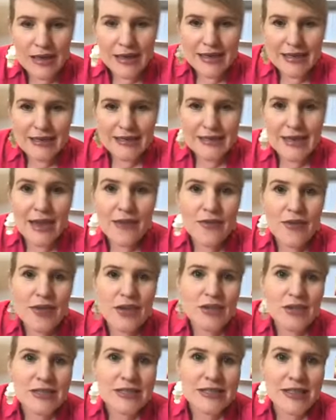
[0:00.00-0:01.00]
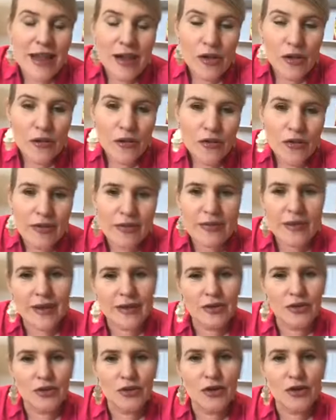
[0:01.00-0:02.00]
saving yourself in that
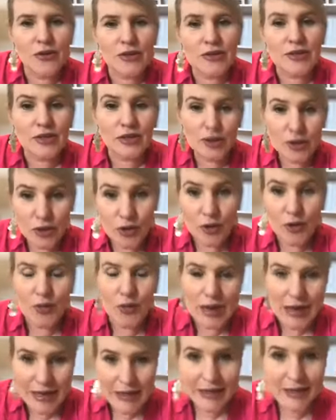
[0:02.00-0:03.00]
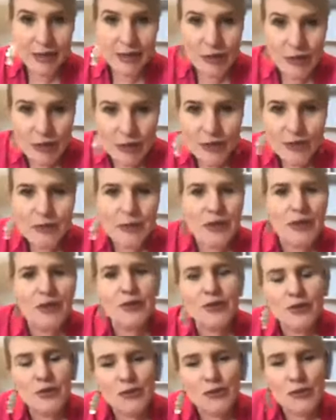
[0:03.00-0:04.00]
you're going to look really good when you
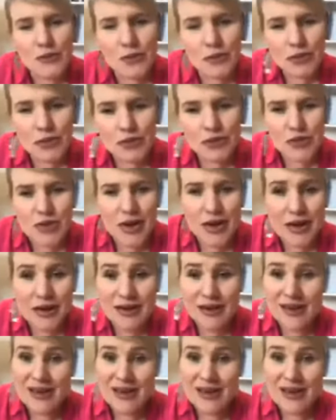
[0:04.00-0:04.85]
do virtual training,